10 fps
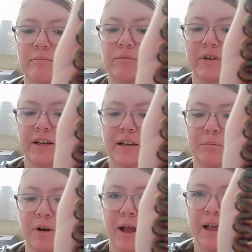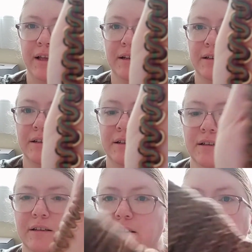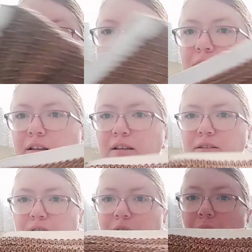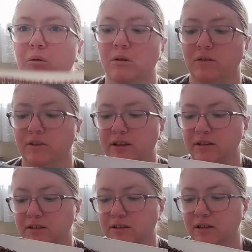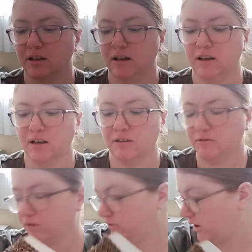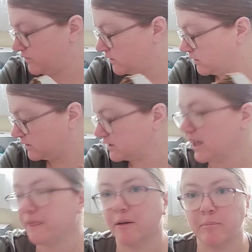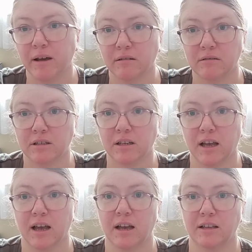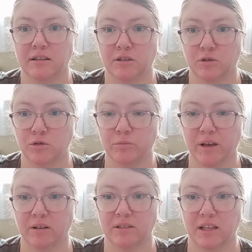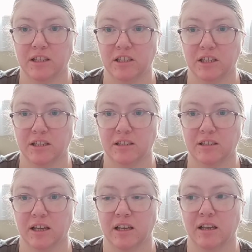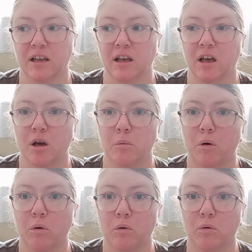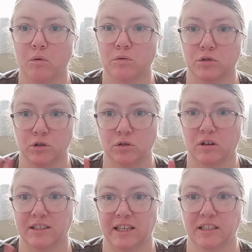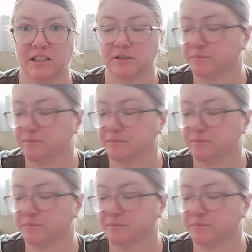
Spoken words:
pretty braid, so I got all of this for $5, and the belt, the 2 belts and the sheet set were all $2 each.